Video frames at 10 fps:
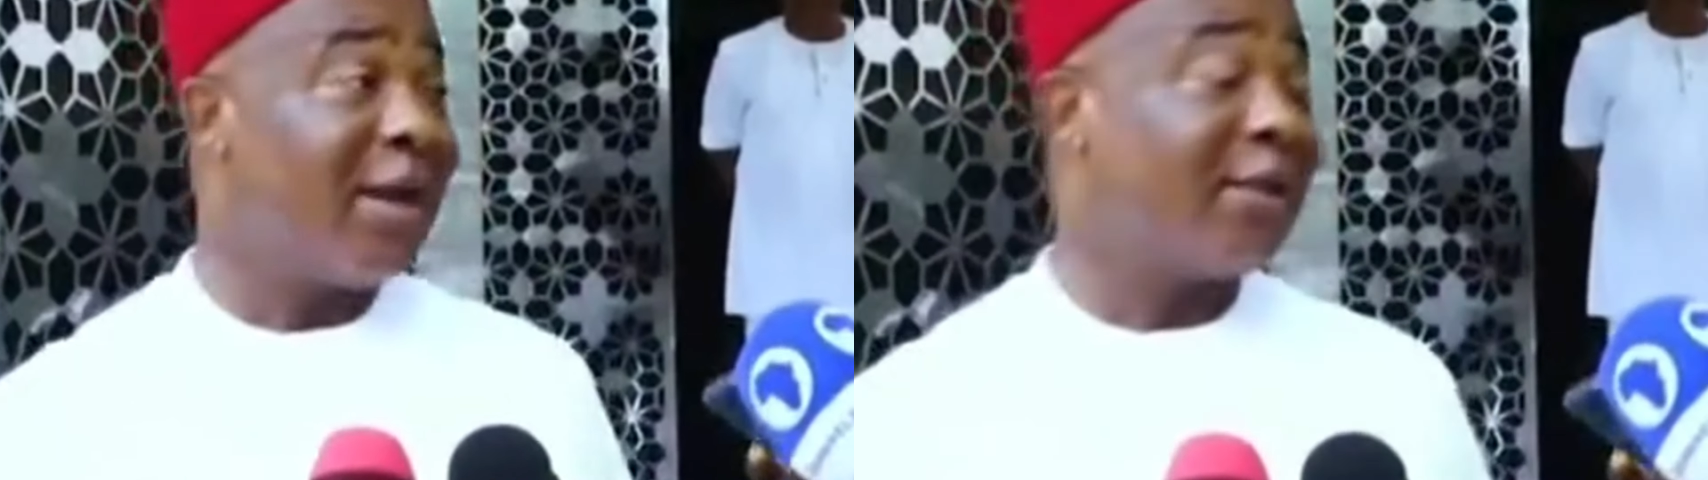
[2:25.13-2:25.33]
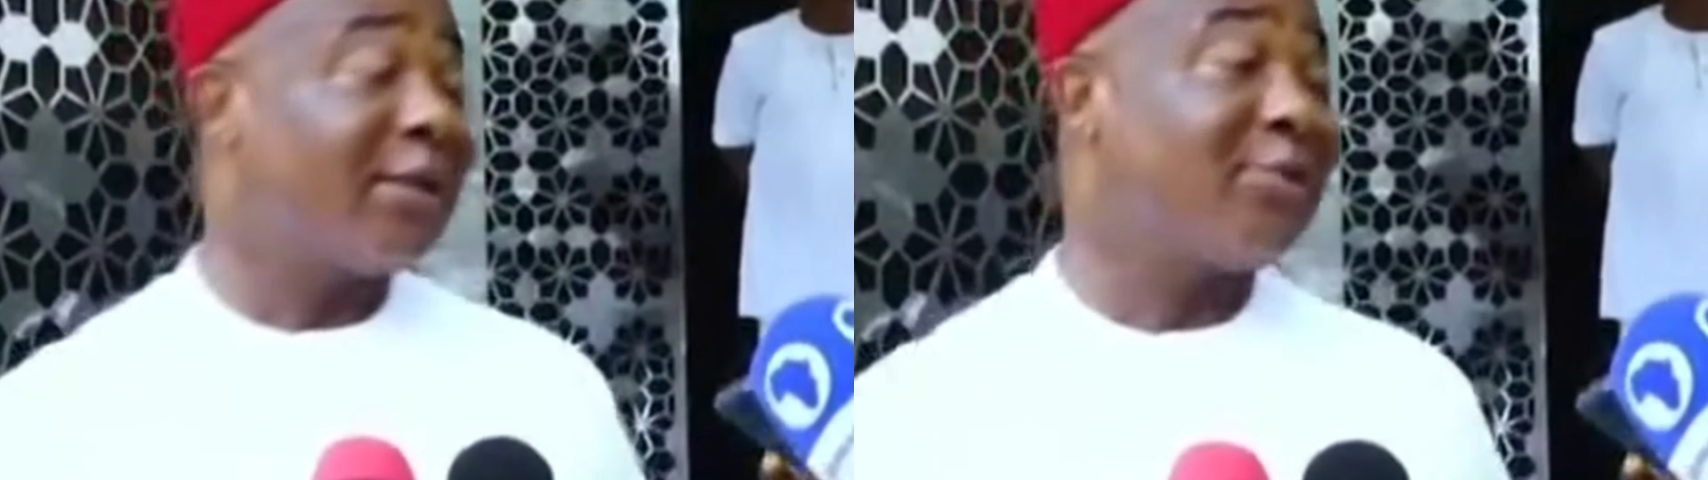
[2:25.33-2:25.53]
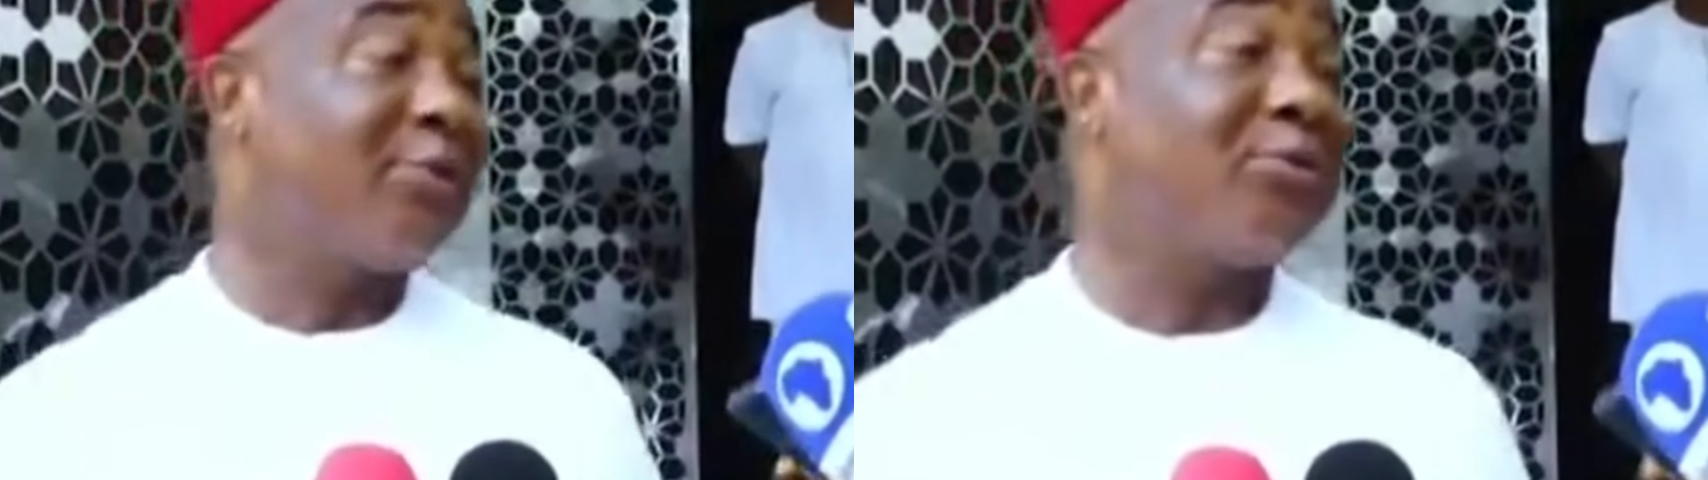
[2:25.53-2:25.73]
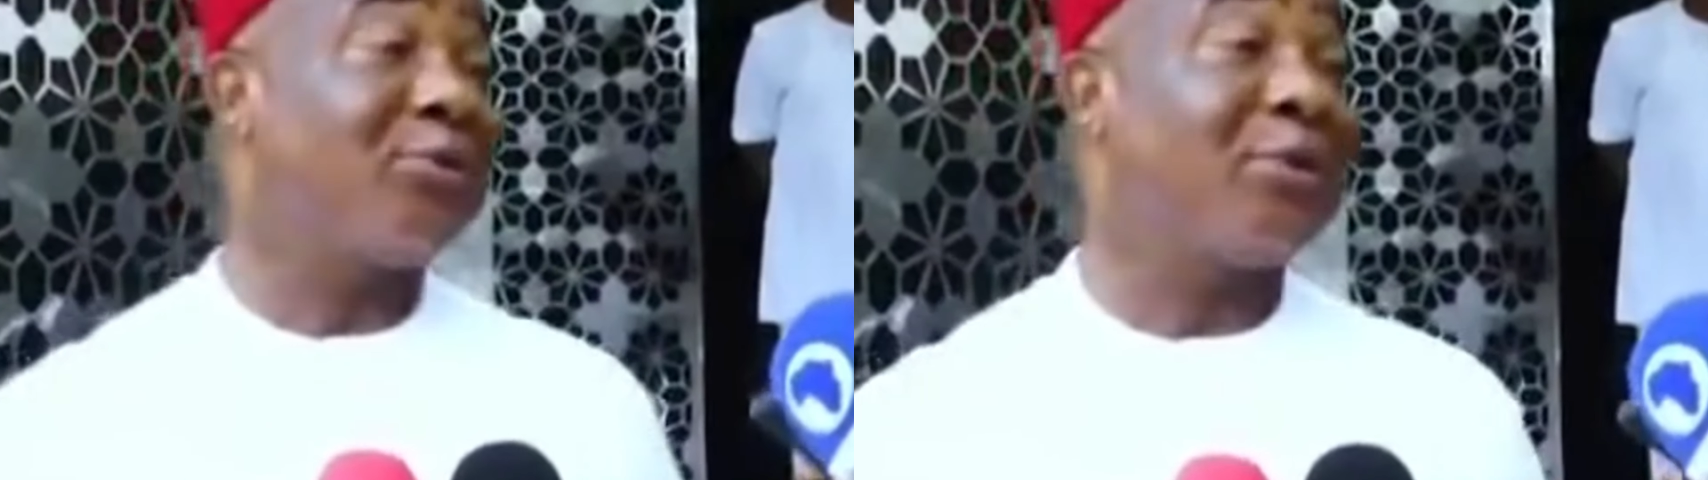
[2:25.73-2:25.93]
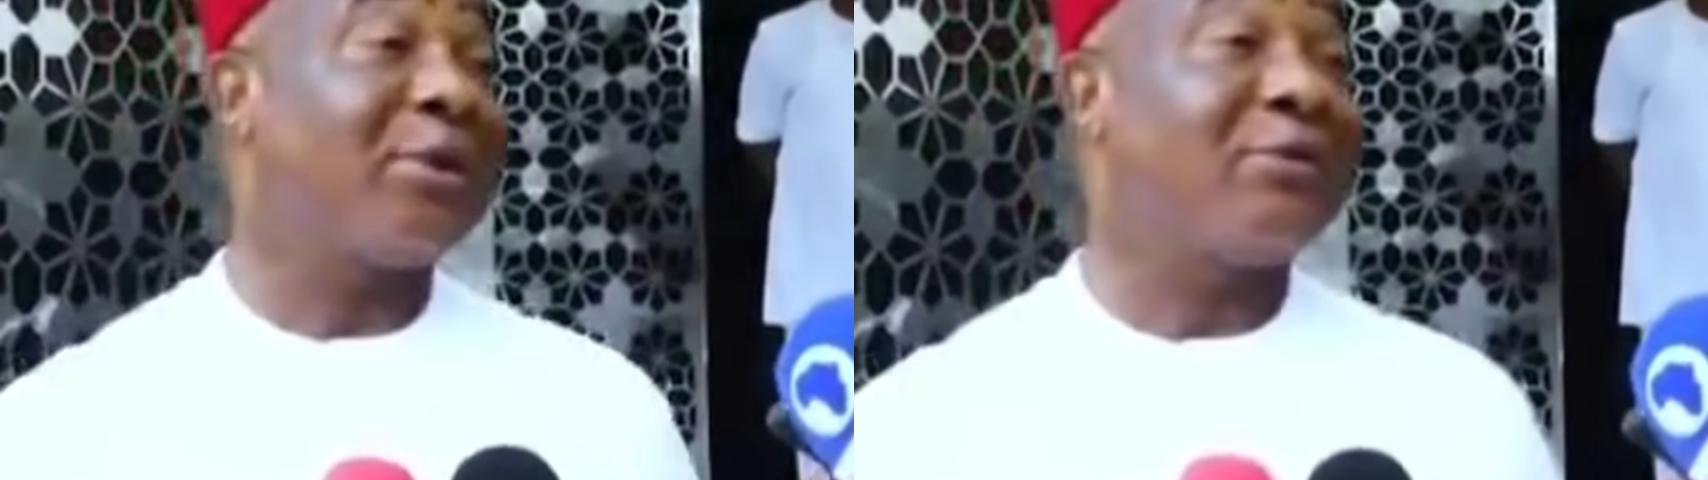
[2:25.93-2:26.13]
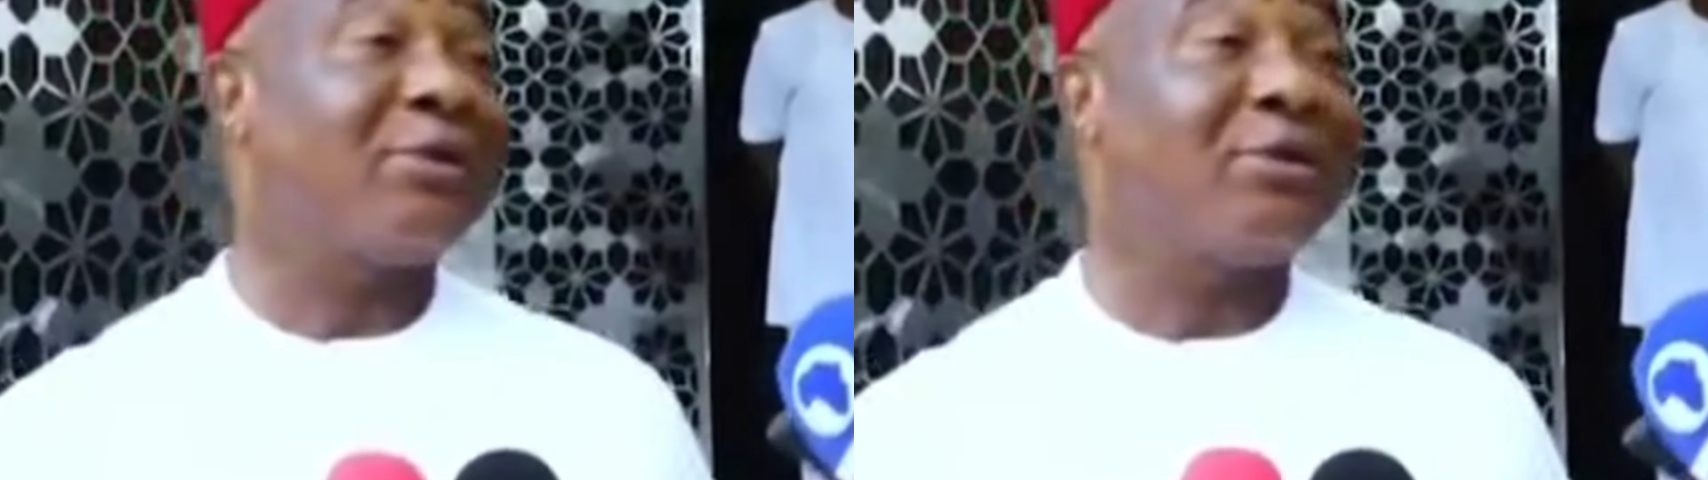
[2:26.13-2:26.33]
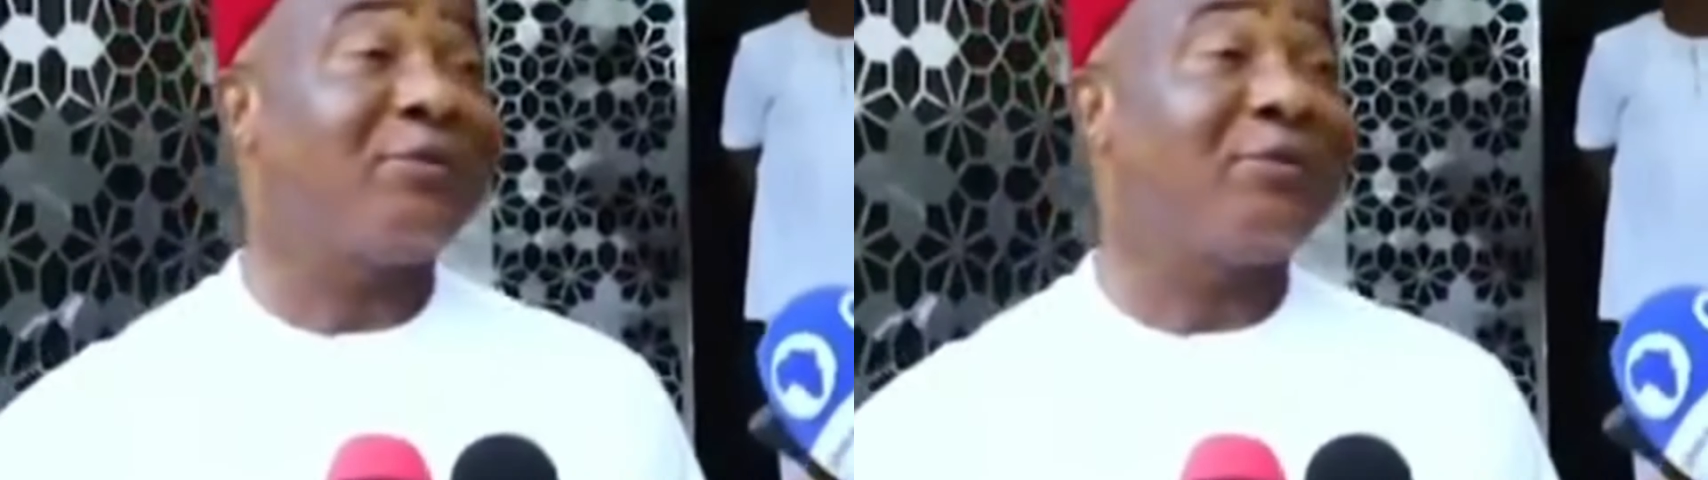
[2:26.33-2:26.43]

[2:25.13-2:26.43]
As I speak to you, 70%